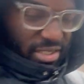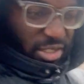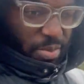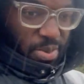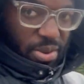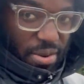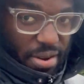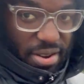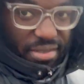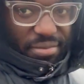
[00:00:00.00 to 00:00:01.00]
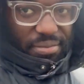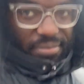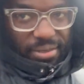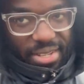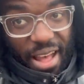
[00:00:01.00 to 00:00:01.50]
It's pouring.
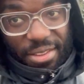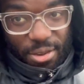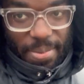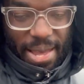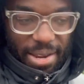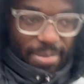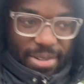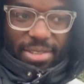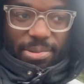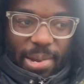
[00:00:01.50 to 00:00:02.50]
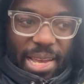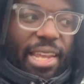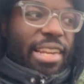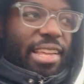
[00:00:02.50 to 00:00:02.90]
It's not too bad, but it's wet.